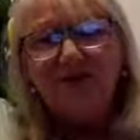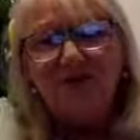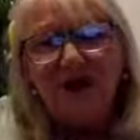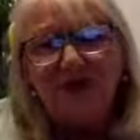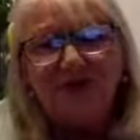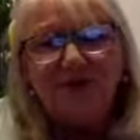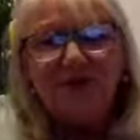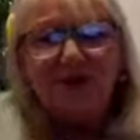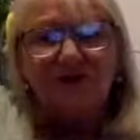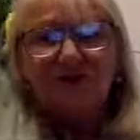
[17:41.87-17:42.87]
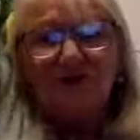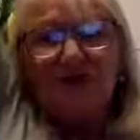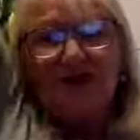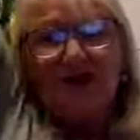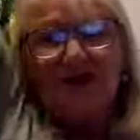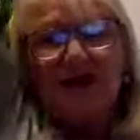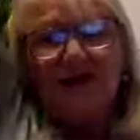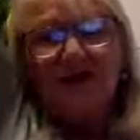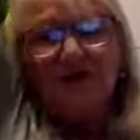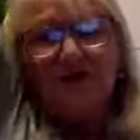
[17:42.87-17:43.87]
branch was on the tree, and the
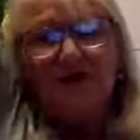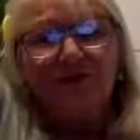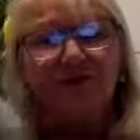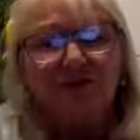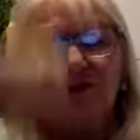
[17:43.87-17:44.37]
tree grew from